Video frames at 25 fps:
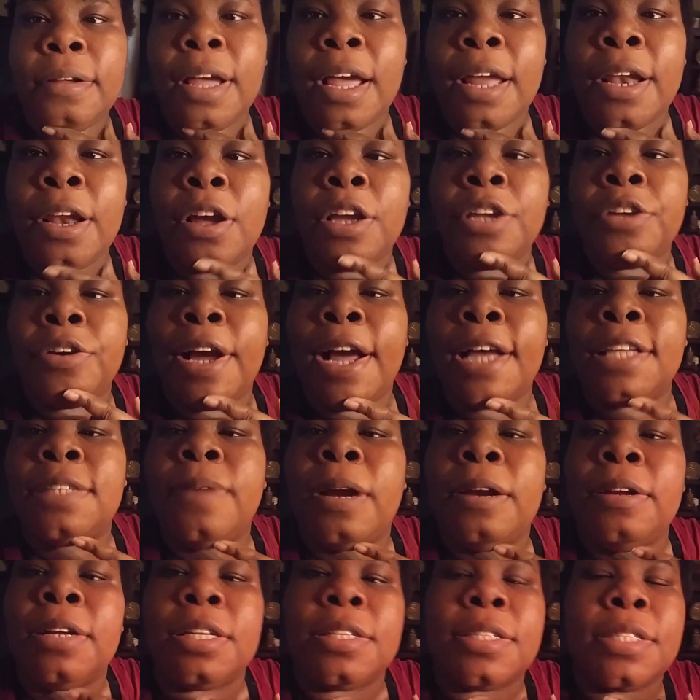I know you guys
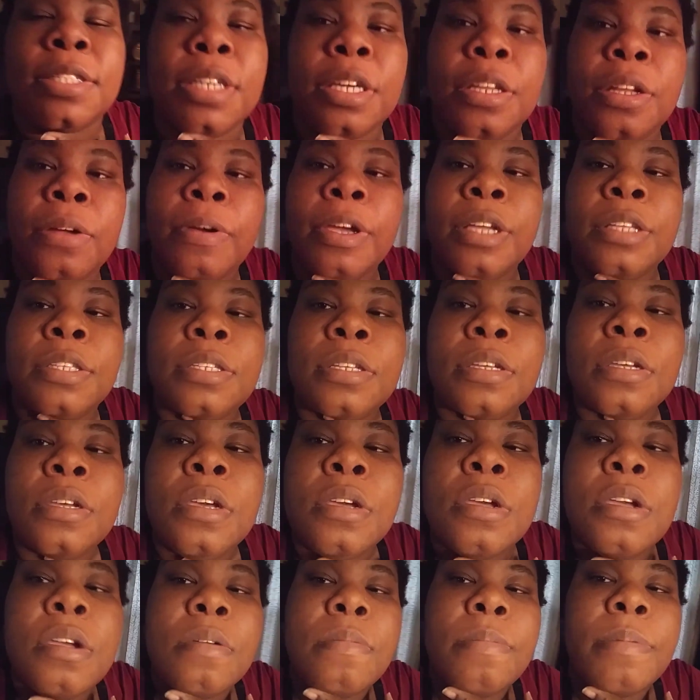probably can see anyways.
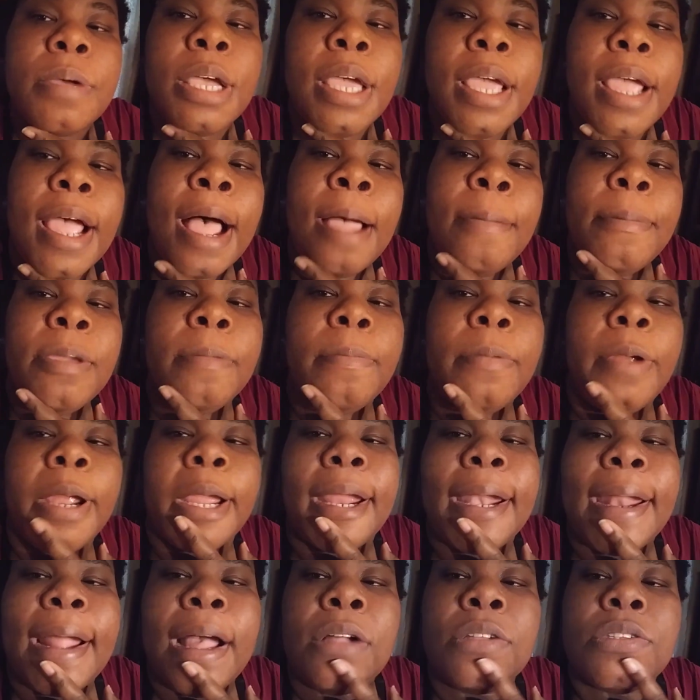But I've been
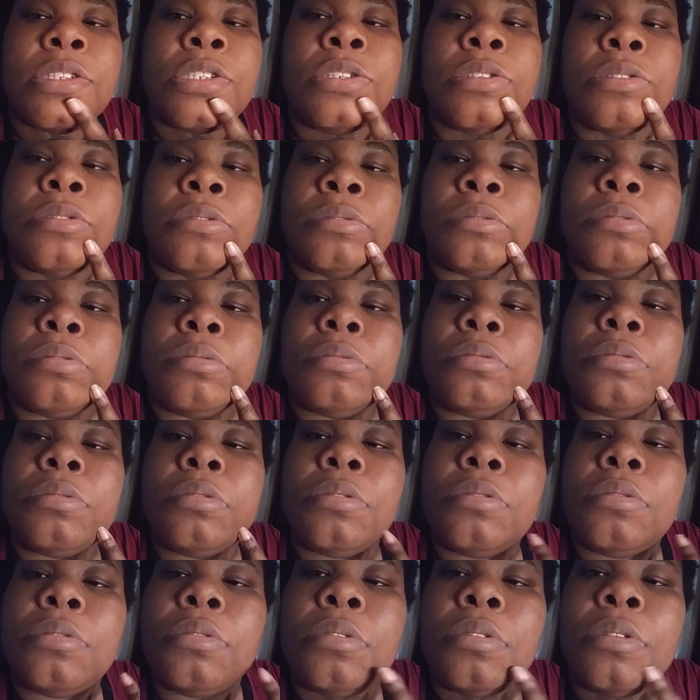breaking out too.
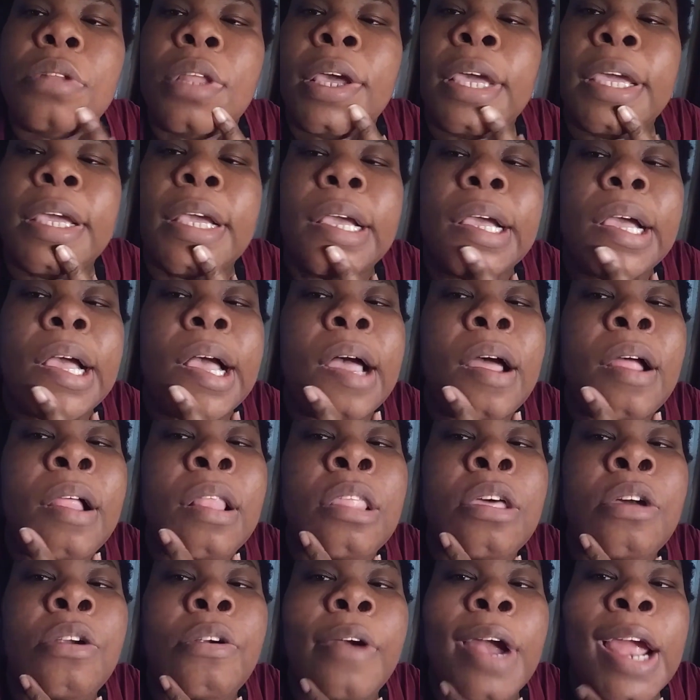Like a
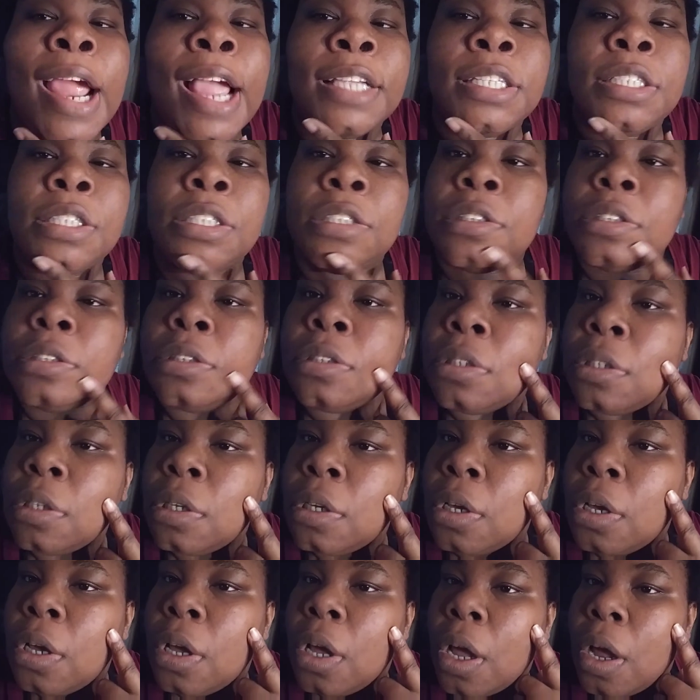little rash.
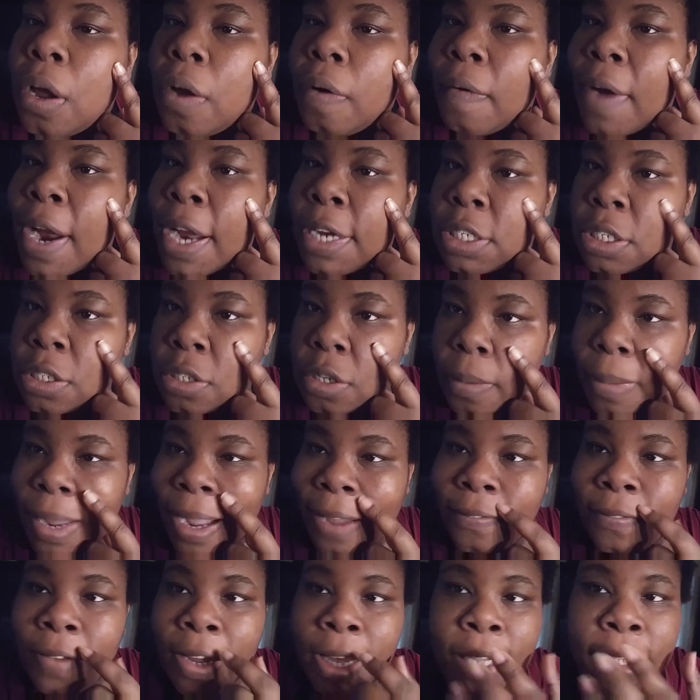Rashes on
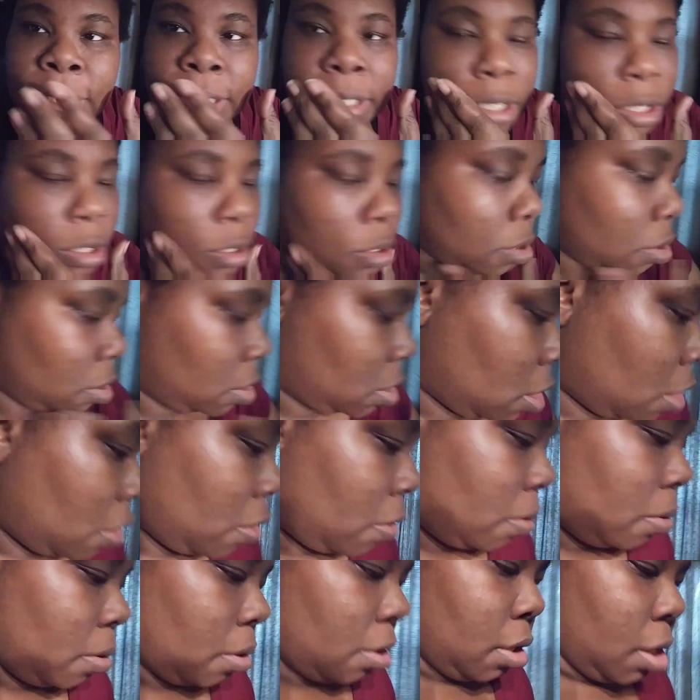my face.
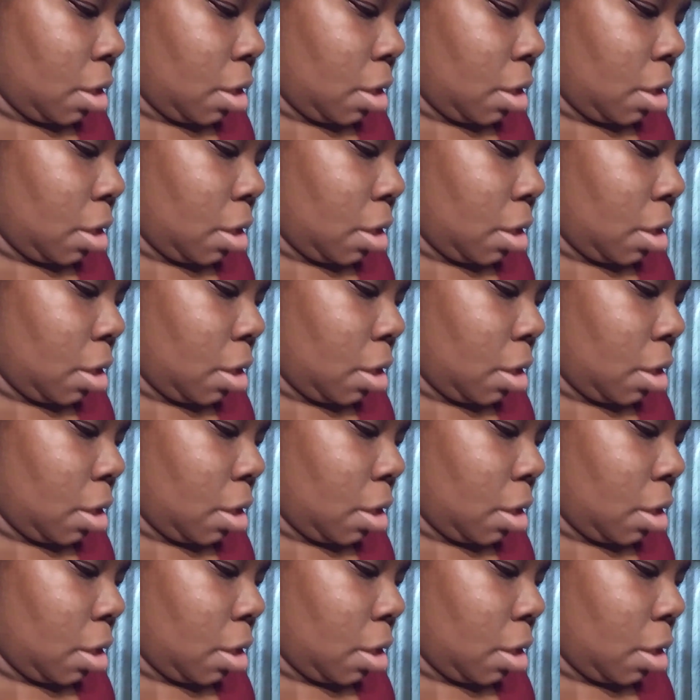So